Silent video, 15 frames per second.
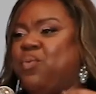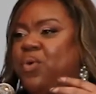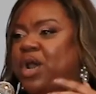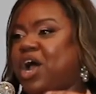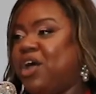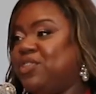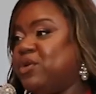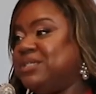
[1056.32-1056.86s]

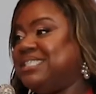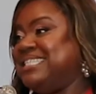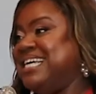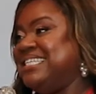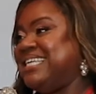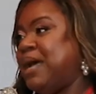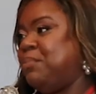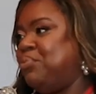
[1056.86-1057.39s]
What are those
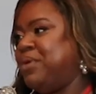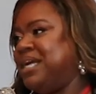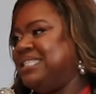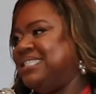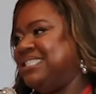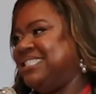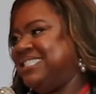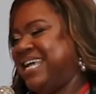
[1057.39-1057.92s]
things I bring
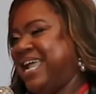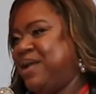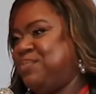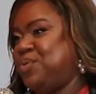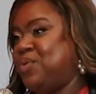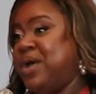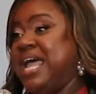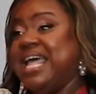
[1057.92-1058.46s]
to the
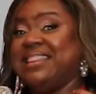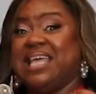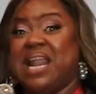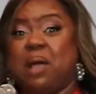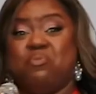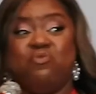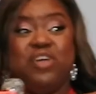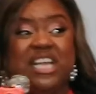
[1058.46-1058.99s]
table
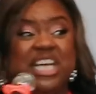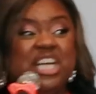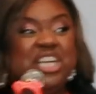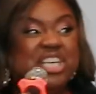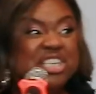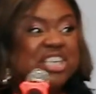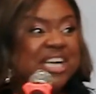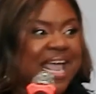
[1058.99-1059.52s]
that I'm really
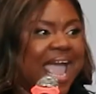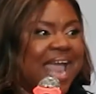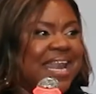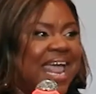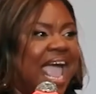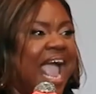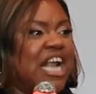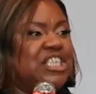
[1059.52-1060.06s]
good at
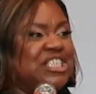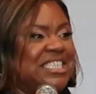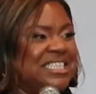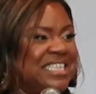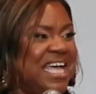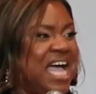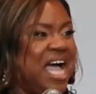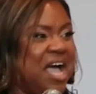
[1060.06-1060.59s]
and I
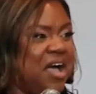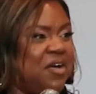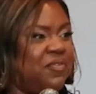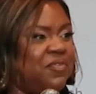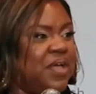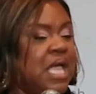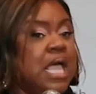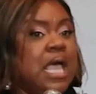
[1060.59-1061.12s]
actually
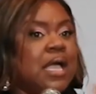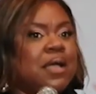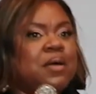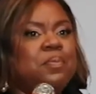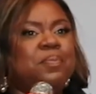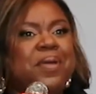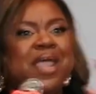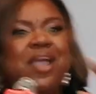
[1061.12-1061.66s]
love?
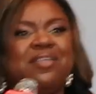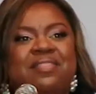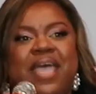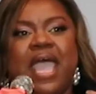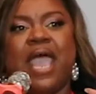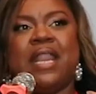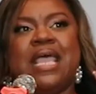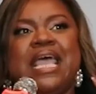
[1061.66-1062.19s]
Compare
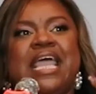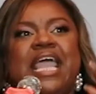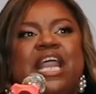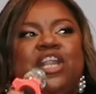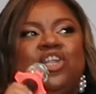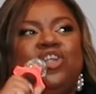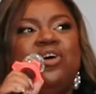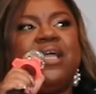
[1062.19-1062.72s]
that
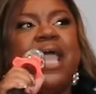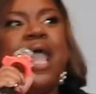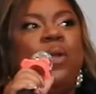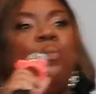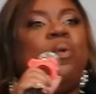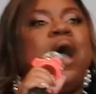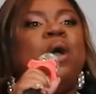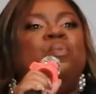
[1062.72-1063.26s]
and look
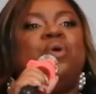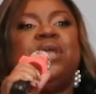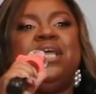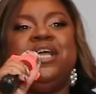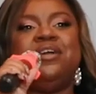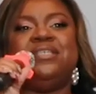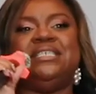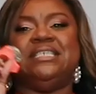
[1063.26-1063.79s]
at why we're
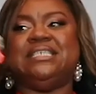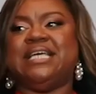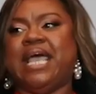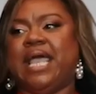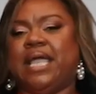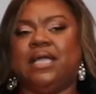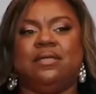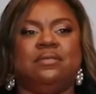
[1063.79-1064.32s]
here
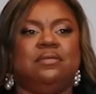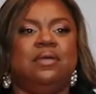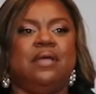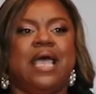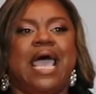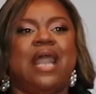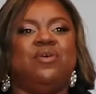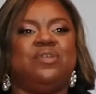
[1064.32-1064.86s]
today.
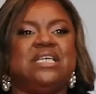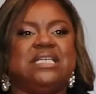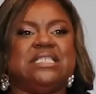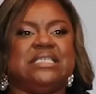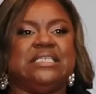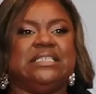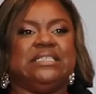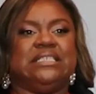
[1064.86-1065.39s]
I don't
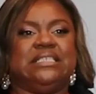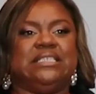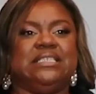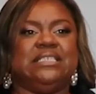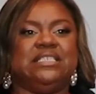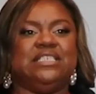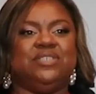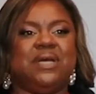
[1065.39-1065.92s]

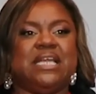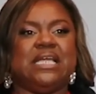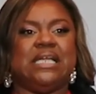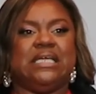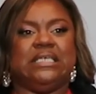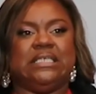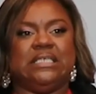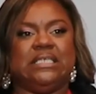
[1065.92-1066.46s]
know,
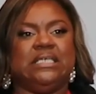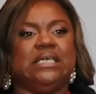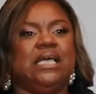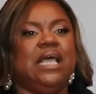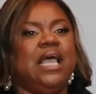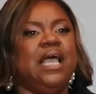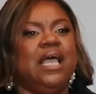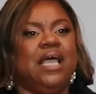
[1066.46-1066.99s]

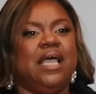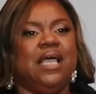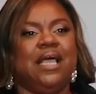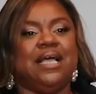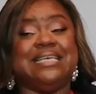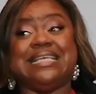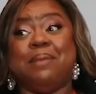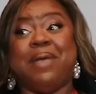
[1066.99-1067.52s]

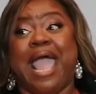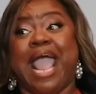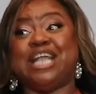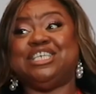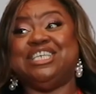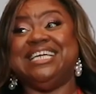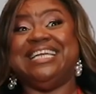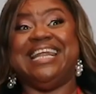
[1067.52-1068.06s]
because I'm
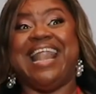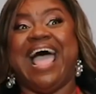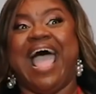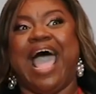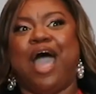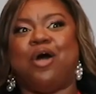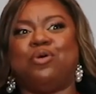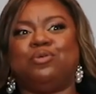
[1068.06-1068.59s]
actually
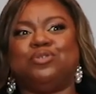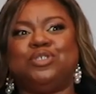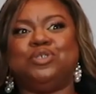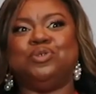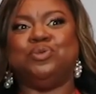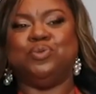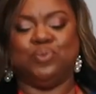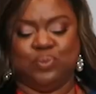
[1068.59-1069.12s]
loud
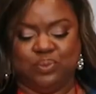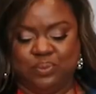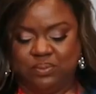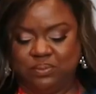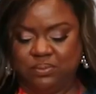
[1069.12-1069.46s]
today.